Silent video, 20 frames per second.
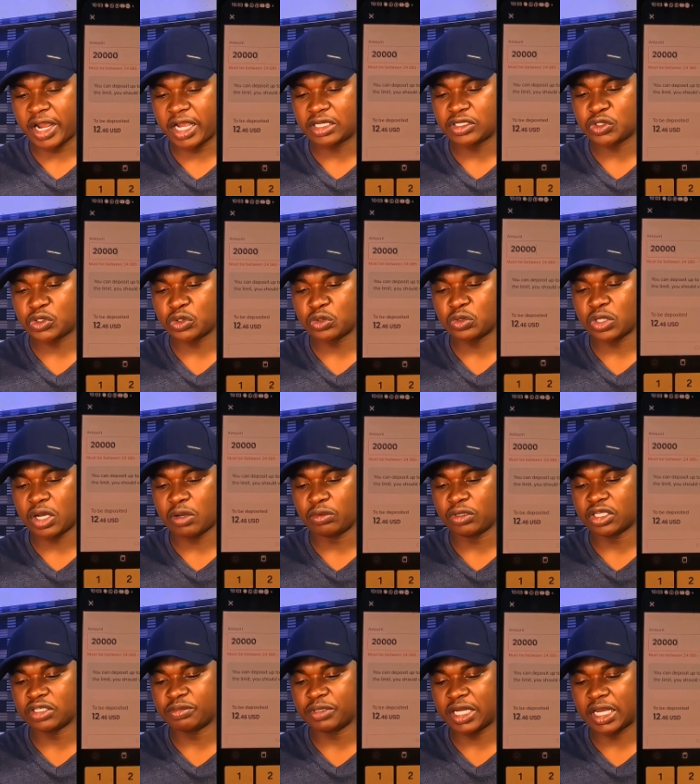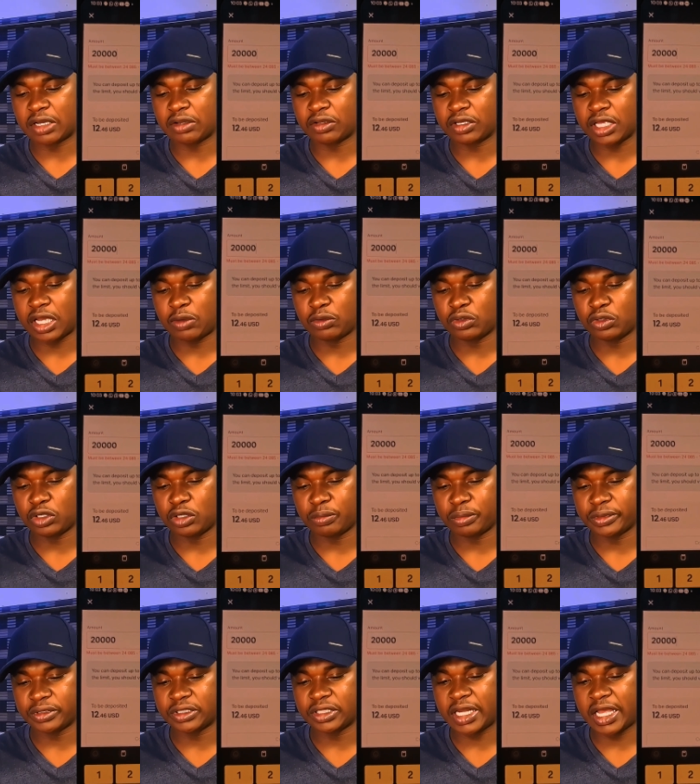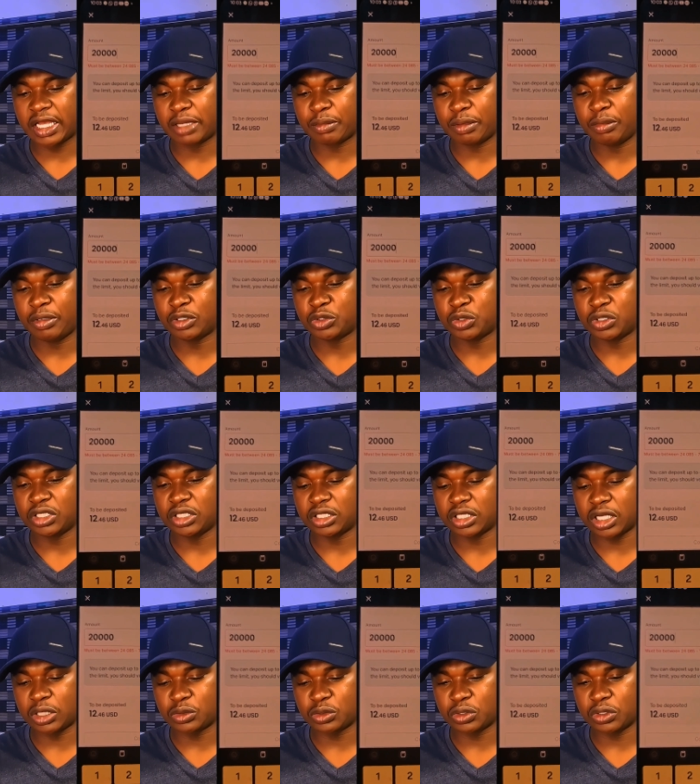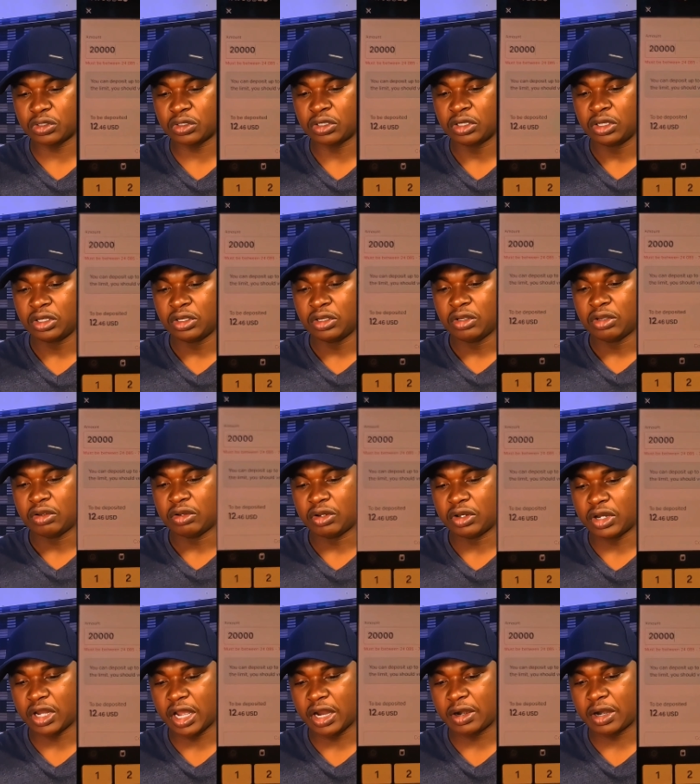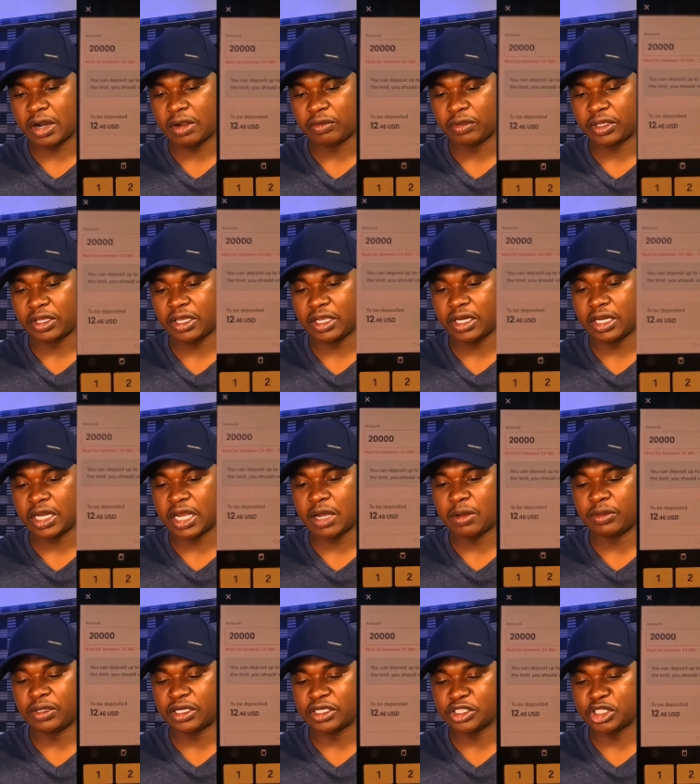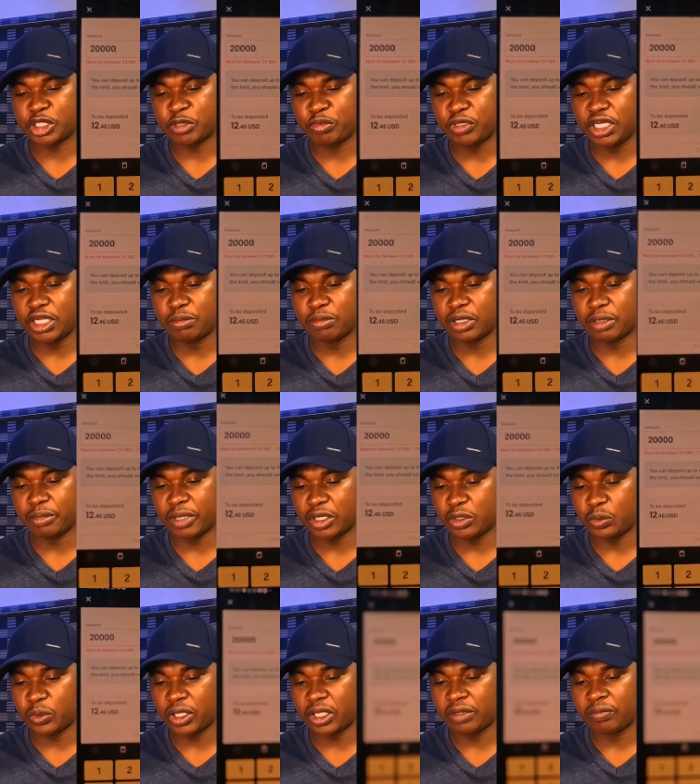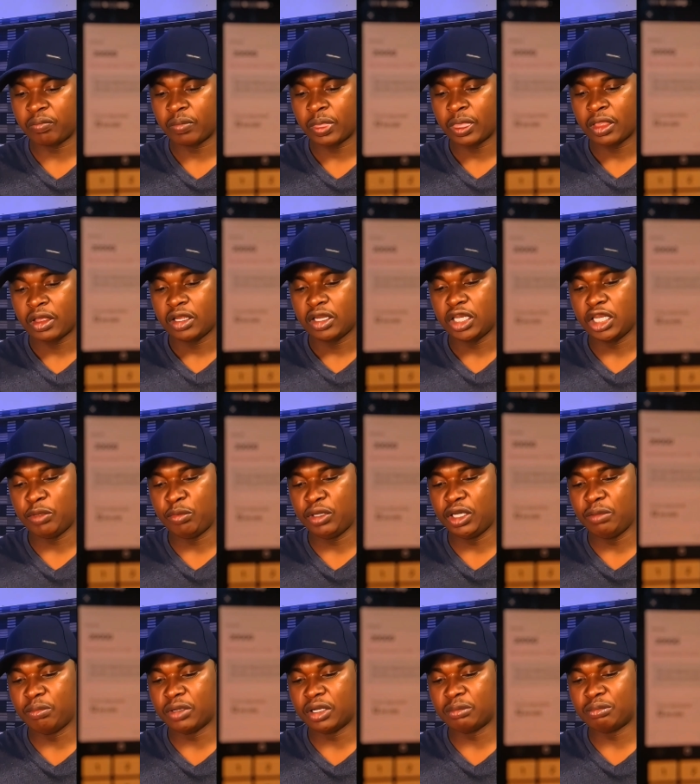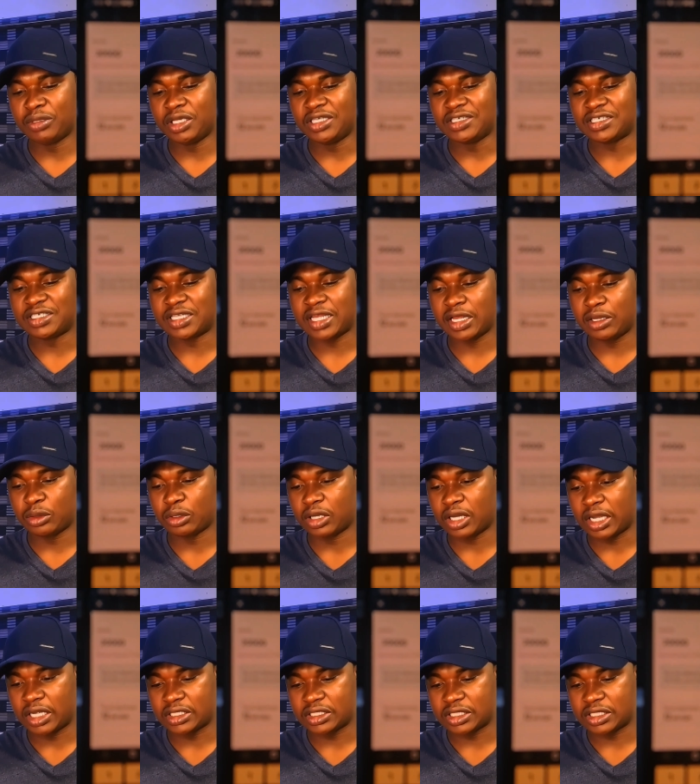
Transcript: automatically become naira. Okay, the same thing if you're in Ghana, then it's going to be in Ghana cedis. It will convert it to